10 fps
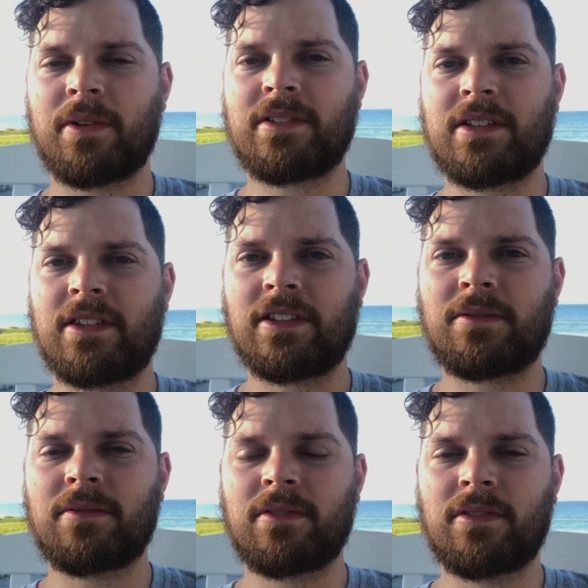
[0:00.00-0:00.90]
we see
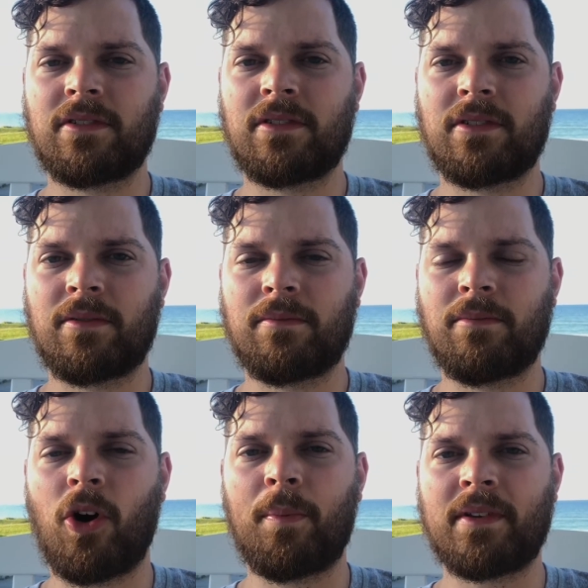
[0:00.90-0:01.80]
these
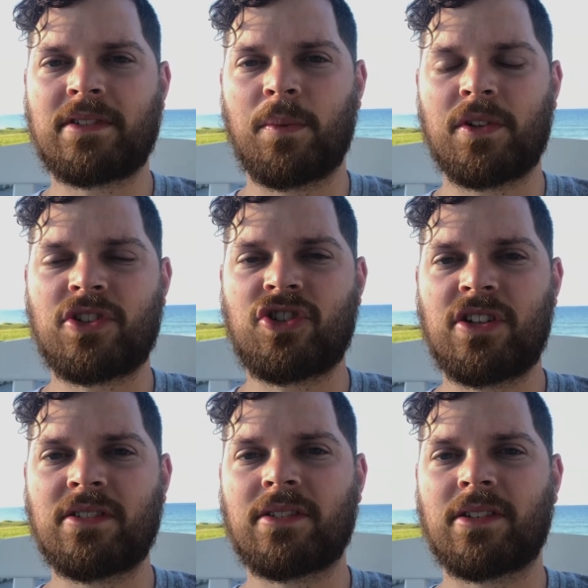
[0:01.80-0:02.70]
moments in which
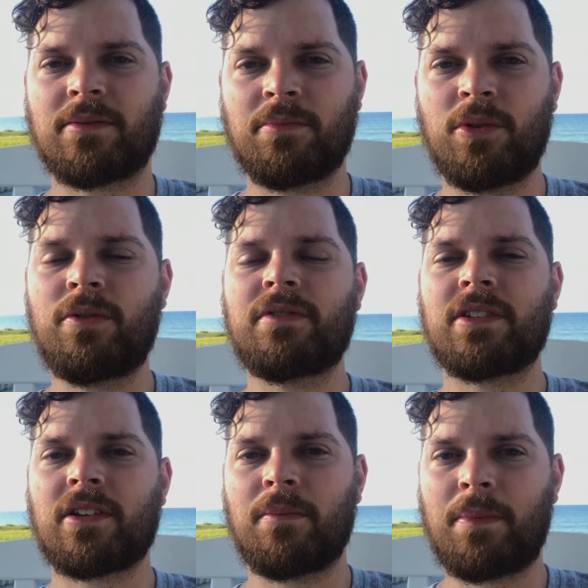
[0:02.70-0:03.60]
Jesus is moved to
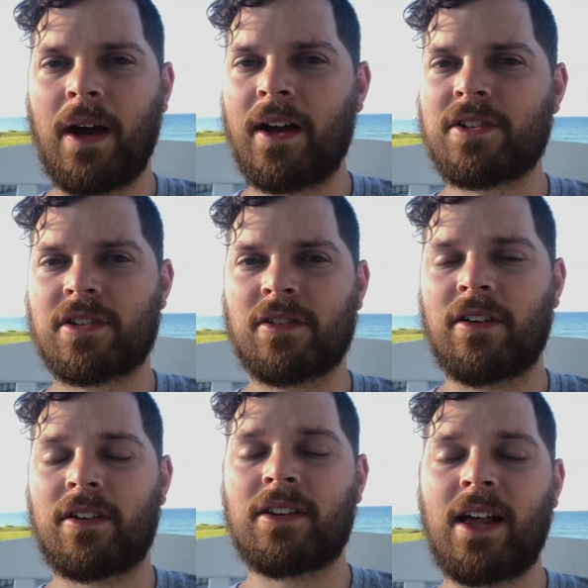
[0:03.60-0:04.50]
compassion.
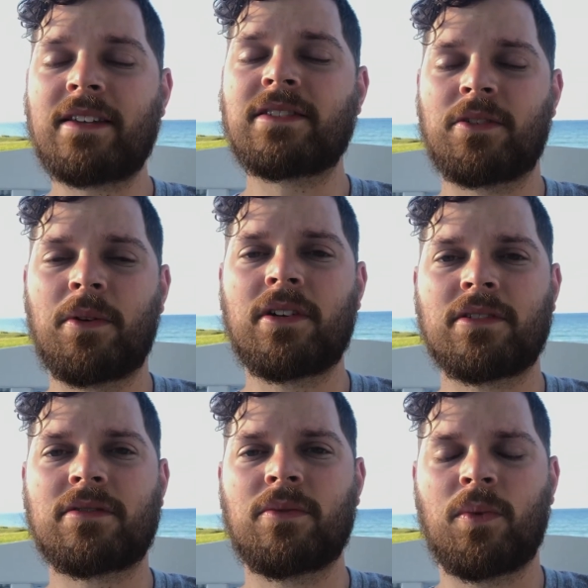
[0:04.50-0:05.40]
A classic one
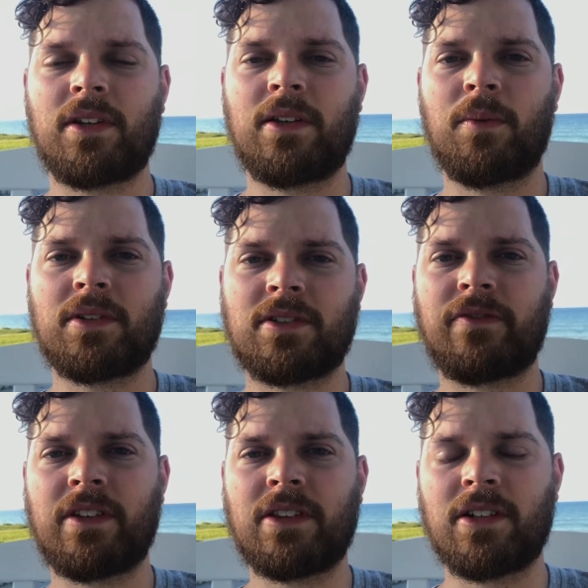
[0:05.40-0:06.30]
is when he went to
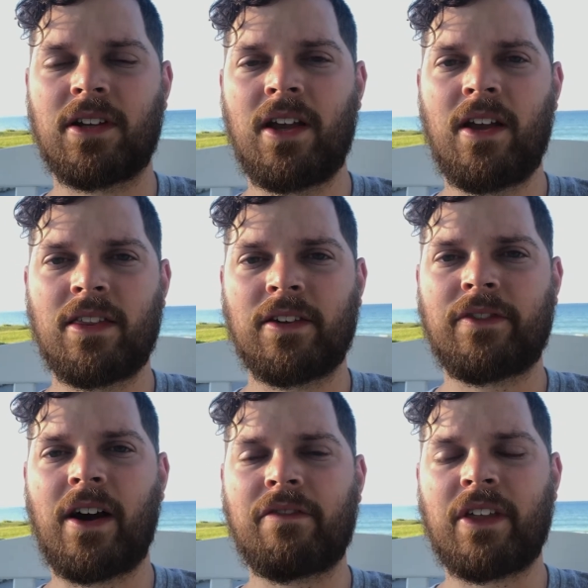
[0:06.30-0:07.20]
feed the
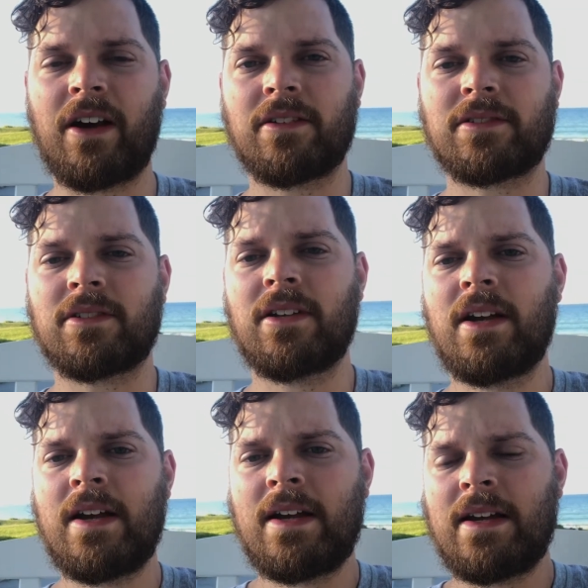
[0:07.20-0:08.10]
5,000,
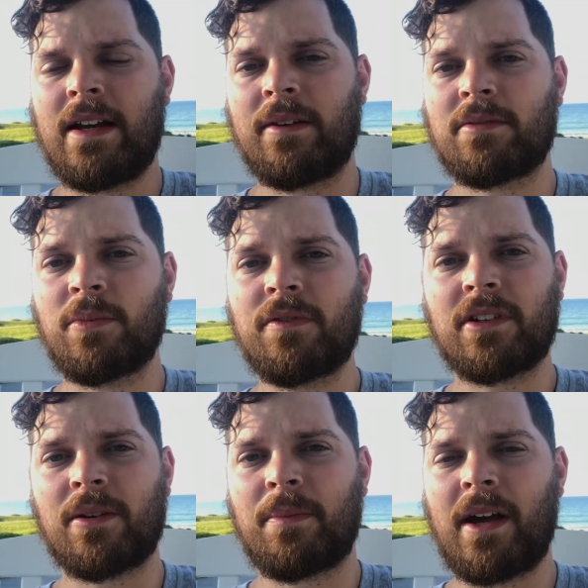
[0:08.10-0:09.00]
and he was moved to
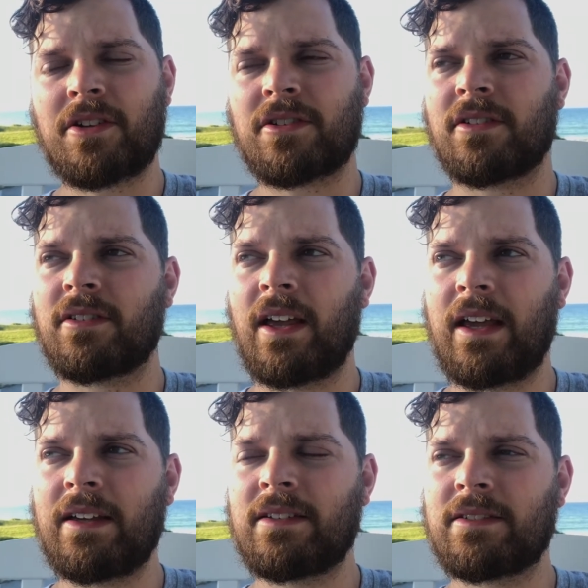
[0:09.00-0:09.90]
compassion,
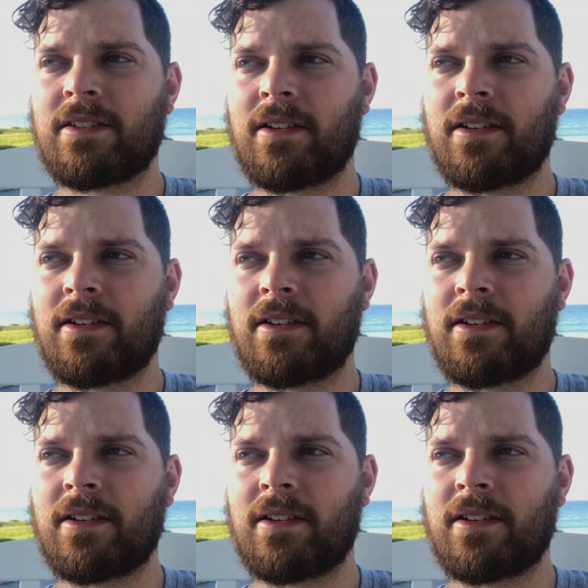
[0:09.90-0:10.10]
and